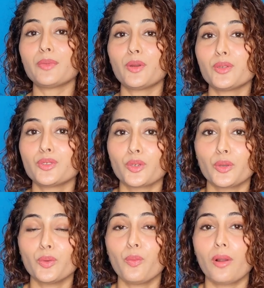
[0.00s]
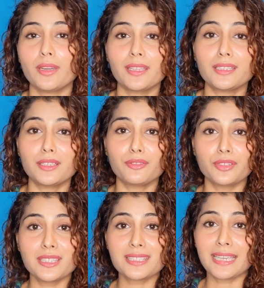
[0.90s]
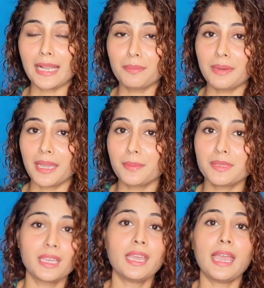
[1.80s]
going to show you what are the different scalp types